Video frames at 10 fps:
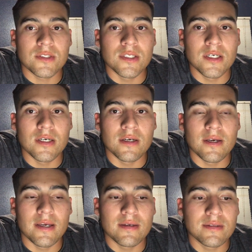
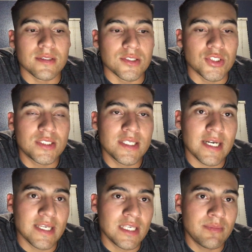The
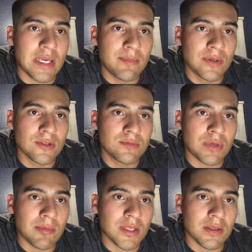GTI eBay build,
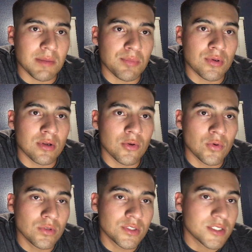probably going to get put on
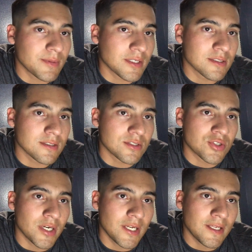hold just because of the
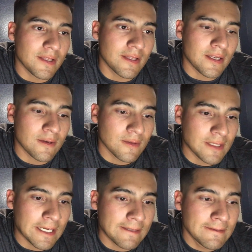training. And then not only
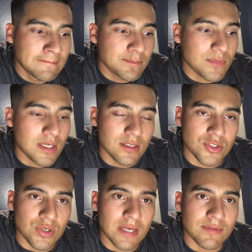that, got a
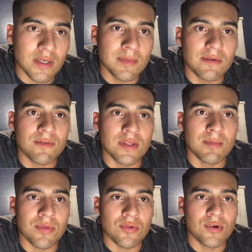drive coming up for the
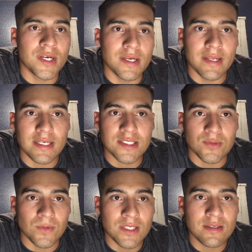M3 next
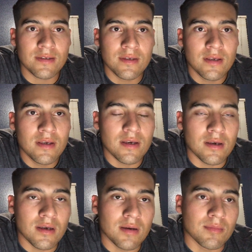week.
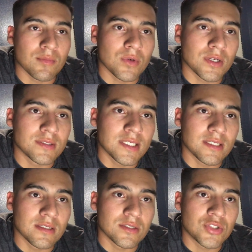We're going to take
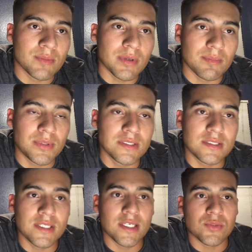a trip up
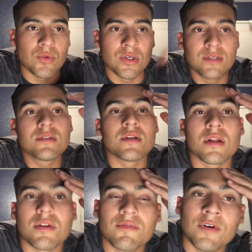PCH1,
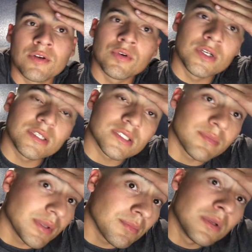another fun run. It's going
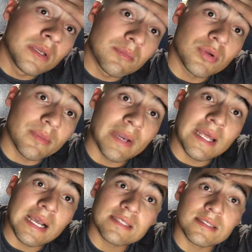to be pretty
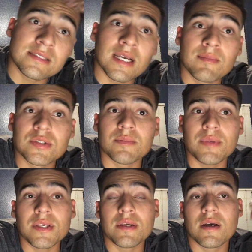badass this time. There's going to
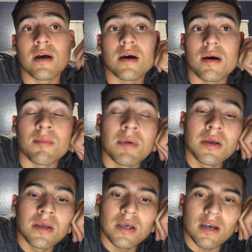be
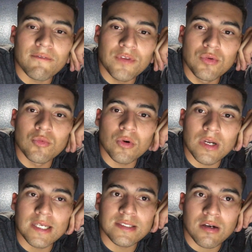a few more
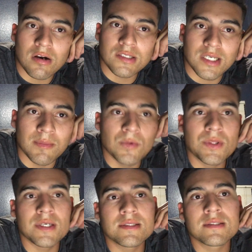nice cars coming
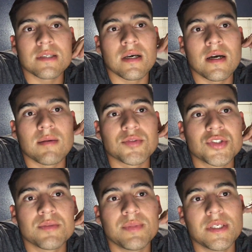with us.
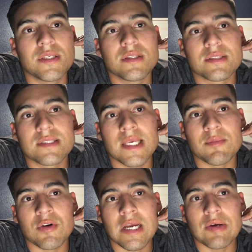Should be the same
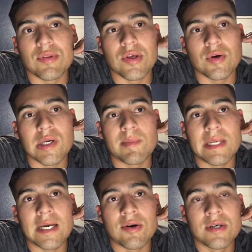crowd, though, coming
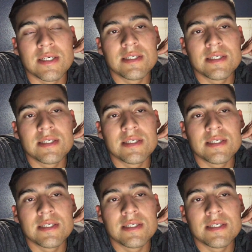out.